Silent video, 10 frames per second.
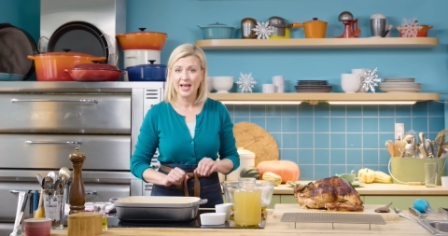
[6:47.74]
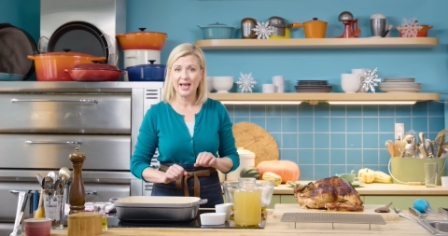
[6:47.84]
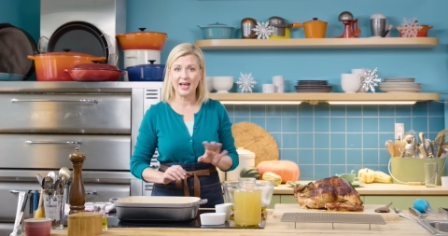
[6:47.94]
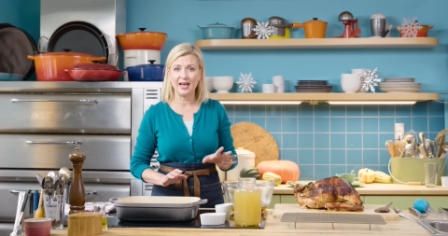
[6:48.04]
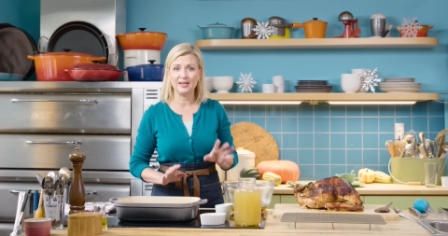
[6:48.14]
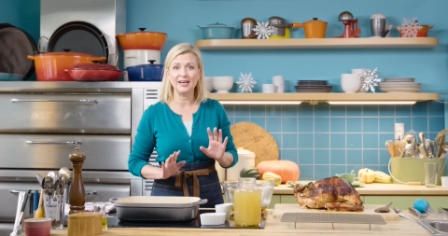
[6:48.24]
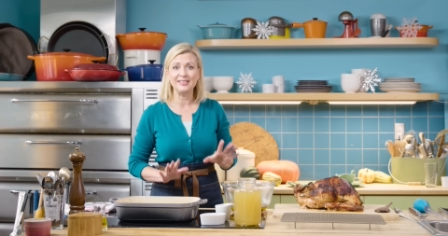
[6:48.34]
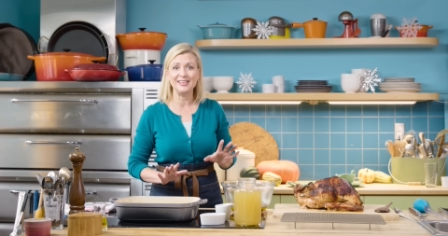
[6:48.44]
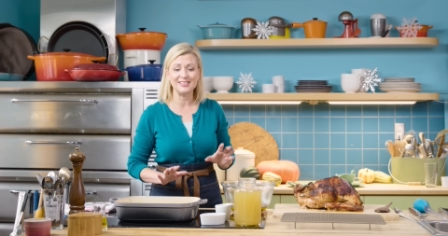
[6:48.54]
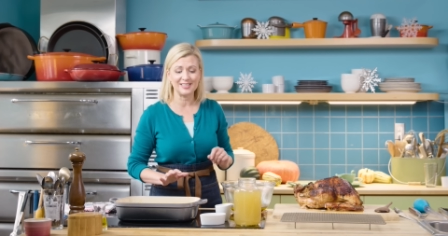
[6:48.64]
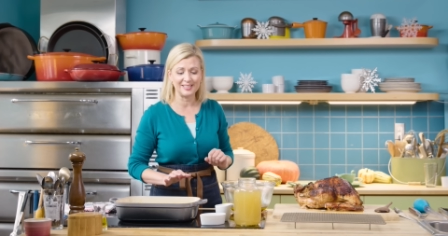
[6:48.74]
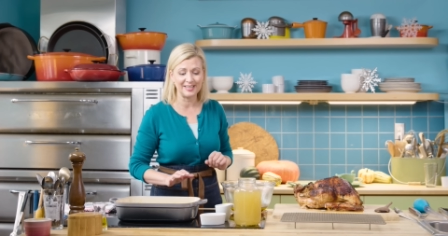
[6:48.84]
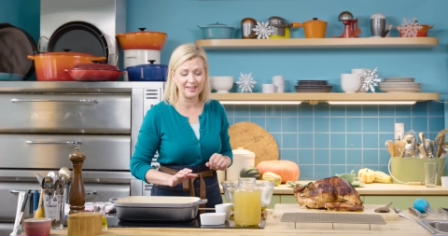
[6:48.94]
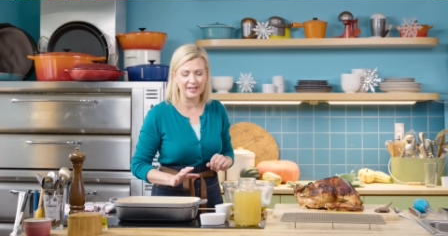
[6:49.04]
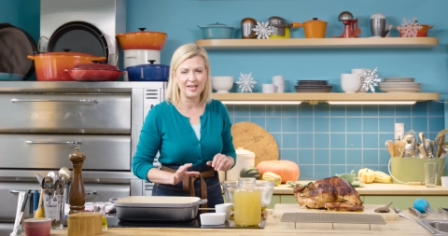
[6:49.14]
and I need to
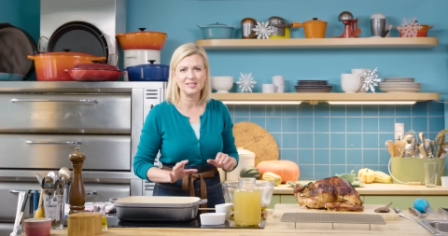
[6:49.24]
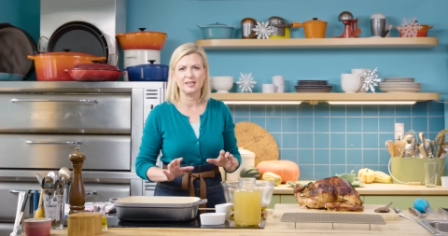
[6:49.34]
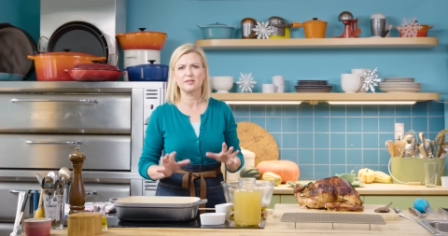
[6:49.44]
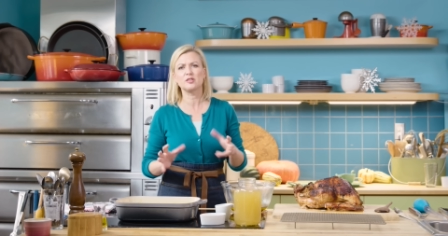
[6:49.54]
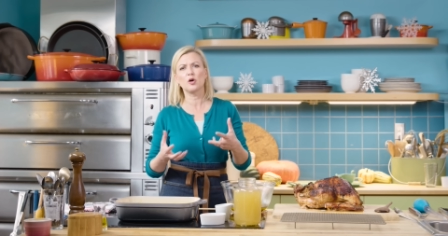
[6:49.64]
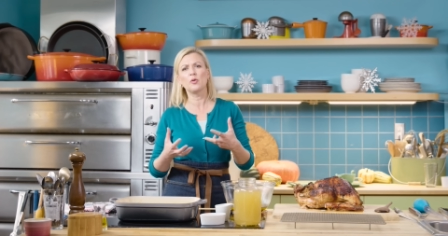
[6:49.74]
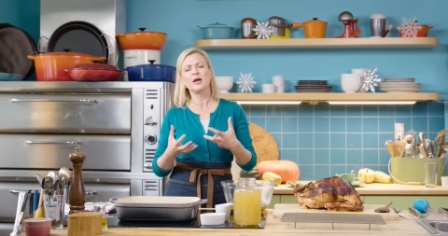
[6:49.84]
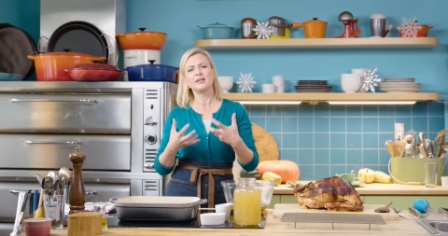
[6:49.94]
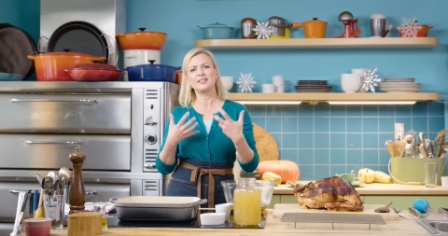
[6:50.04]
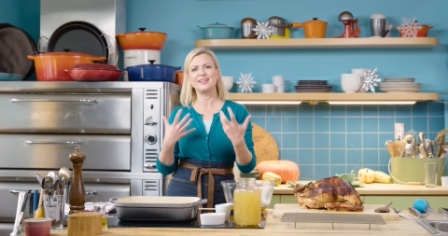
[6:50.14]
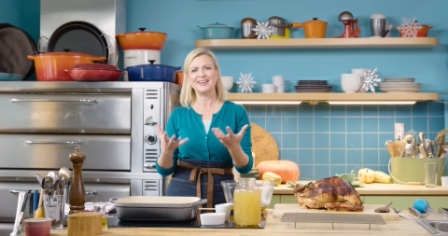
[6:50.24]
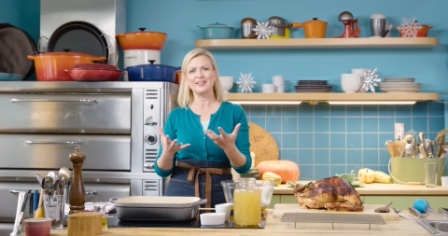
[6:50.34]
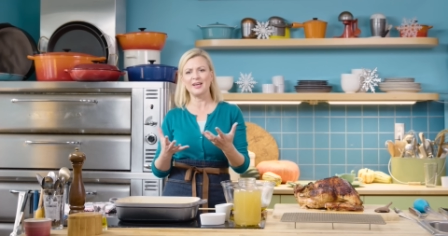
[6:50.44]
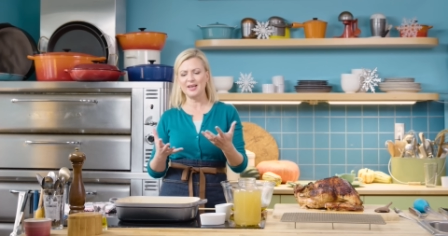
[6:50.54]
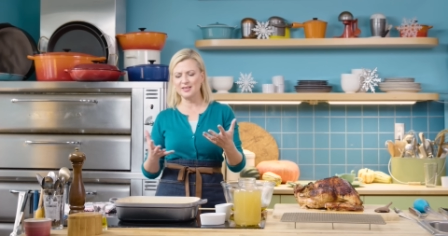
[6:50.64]
deglaze it. So to
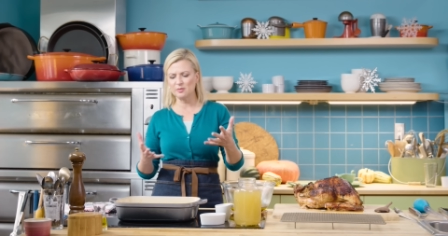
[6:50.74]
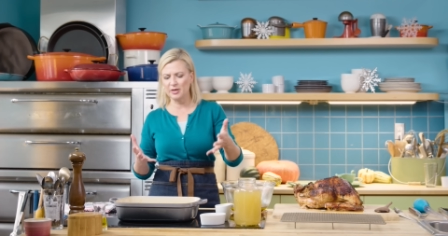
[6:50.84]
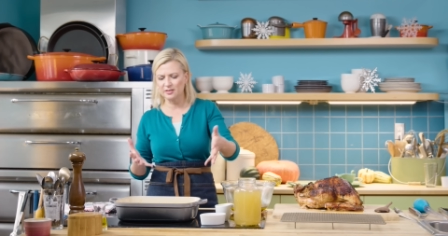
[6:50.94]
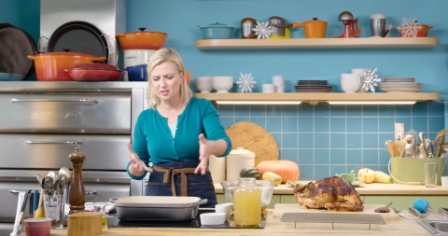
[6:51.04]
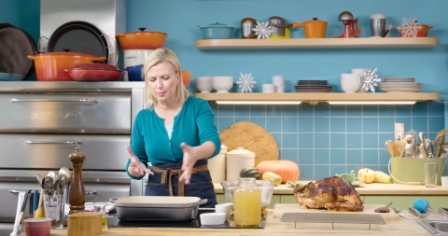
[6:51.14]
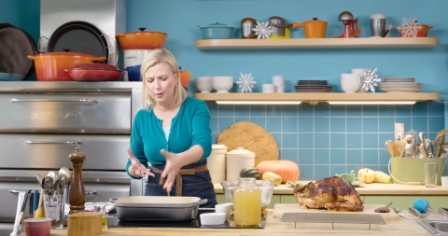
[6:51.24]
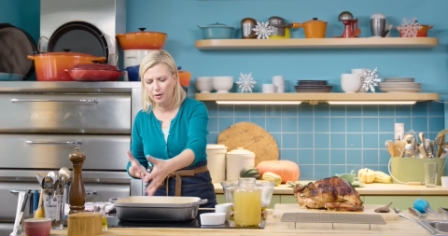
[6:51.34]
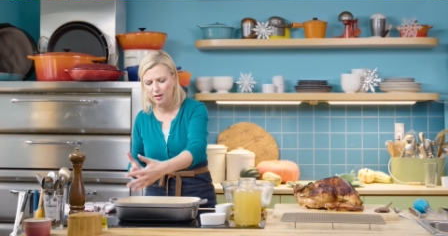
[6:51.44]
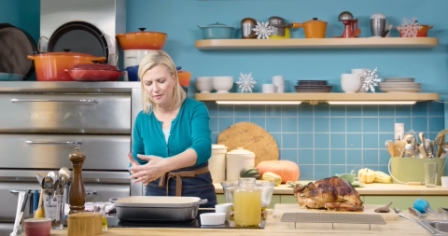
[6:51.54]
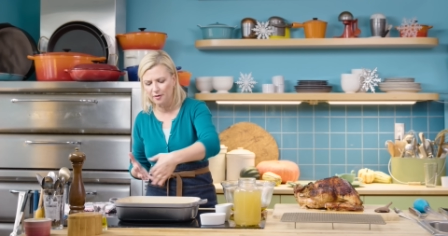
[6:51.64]
deglaze means to pull off